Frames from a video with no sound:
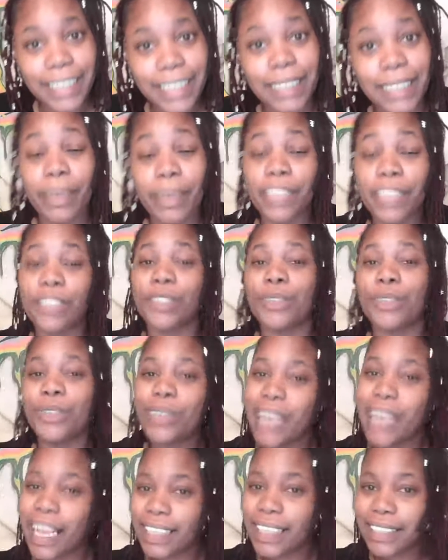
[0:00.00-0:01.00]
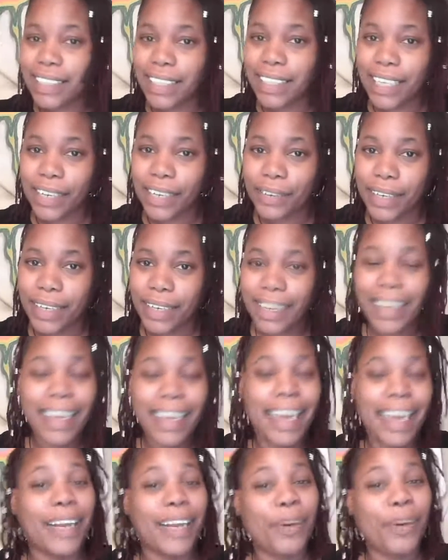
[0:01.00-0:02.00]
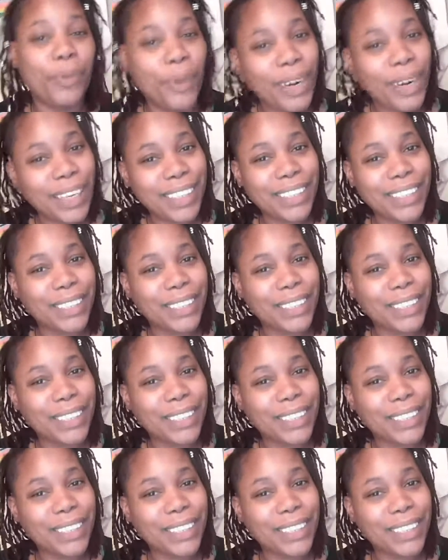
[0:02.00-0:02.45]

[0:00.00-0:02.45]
to make sure you guys can hear it, and it worked.